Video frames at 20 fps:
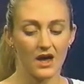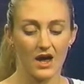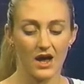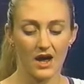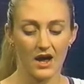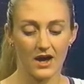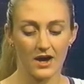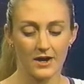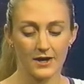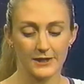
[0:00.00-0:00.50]

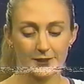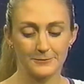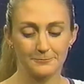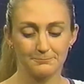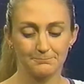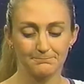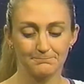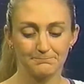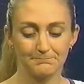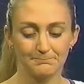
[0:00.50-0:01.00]

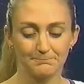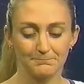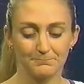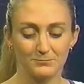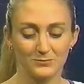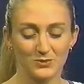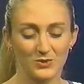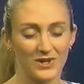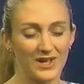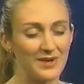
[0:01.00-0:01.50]
Well,
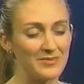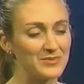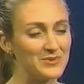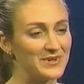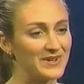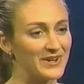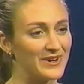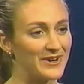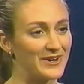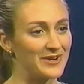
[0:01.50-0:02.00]
I'm
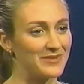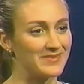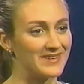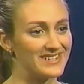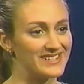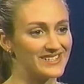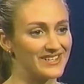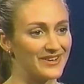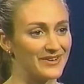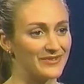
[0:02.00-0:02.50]
pretty hard on
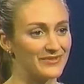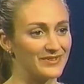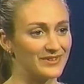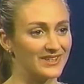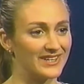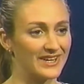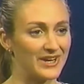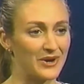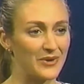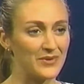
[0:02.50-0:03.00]
myself, you know,
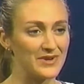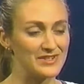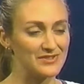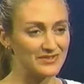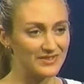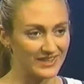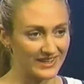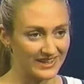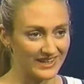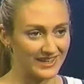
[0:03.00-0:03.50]
and I always
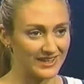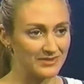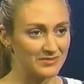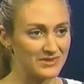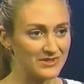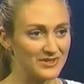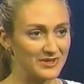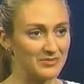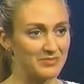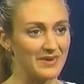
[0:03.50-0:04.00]
feel like I can be
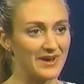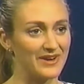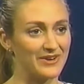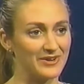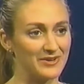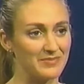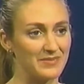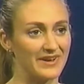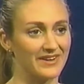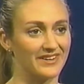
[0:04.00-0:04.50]
doing better
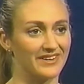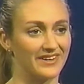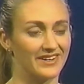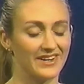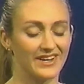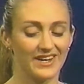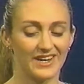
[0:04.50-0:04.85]
and better.